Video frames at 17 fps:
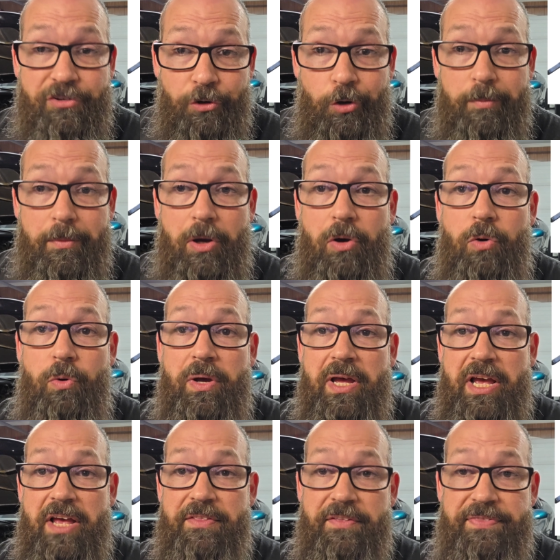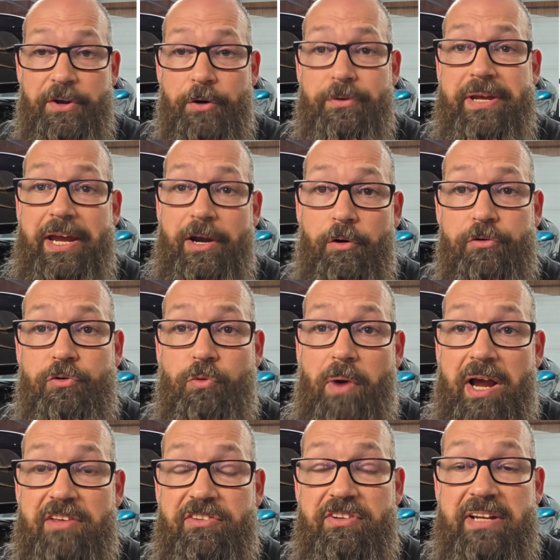turbo that they're
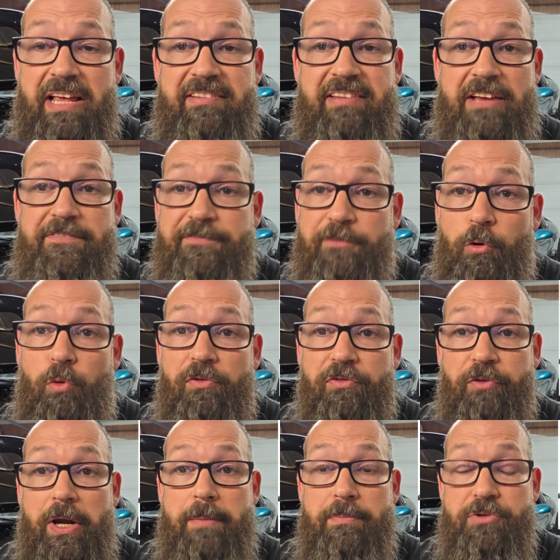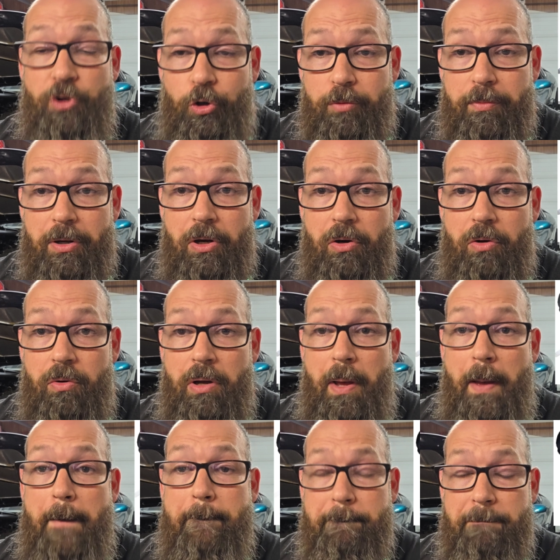characterizing as a full-frame turbo,
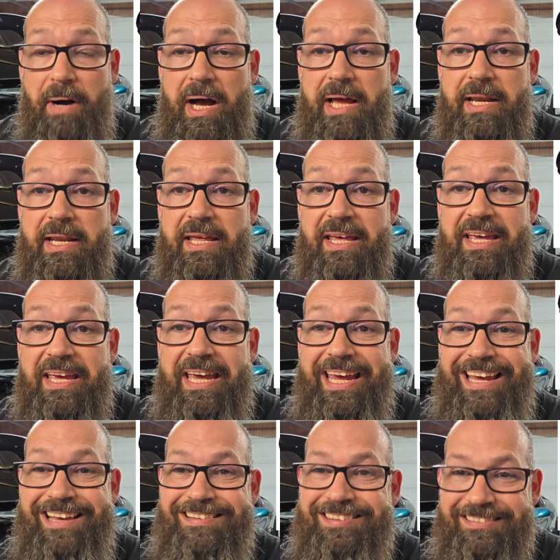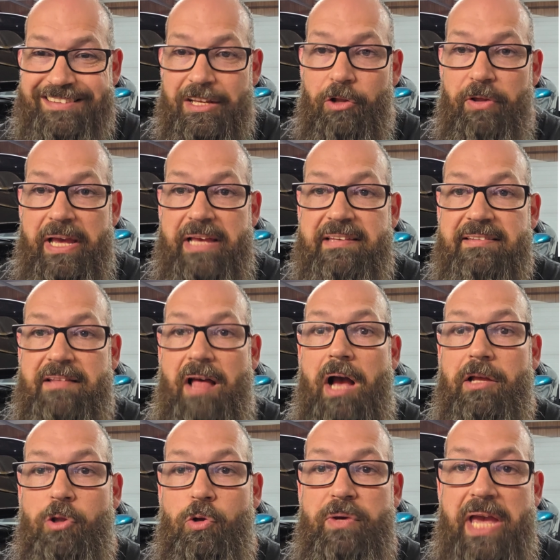but is still a
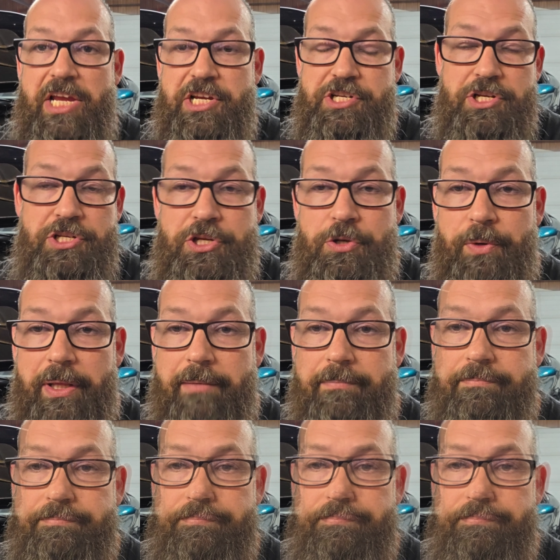stock location unit.